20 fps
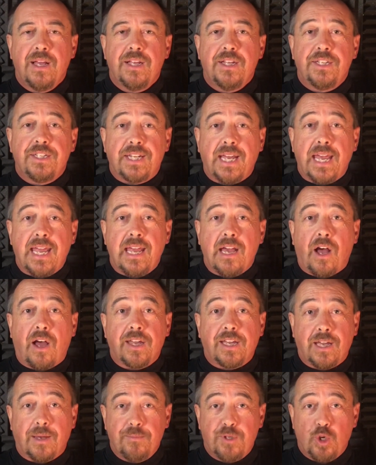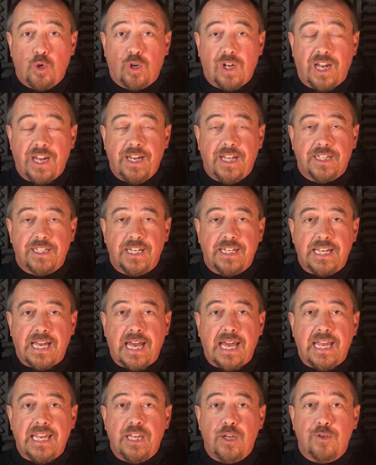Say I come to your clinic
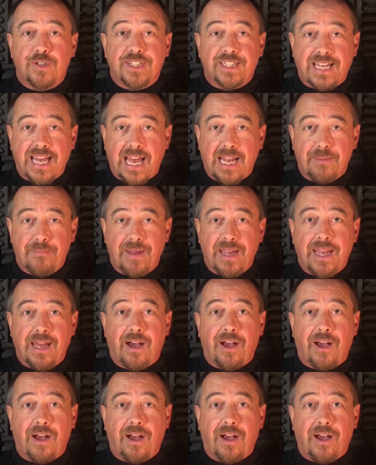today, you scan me,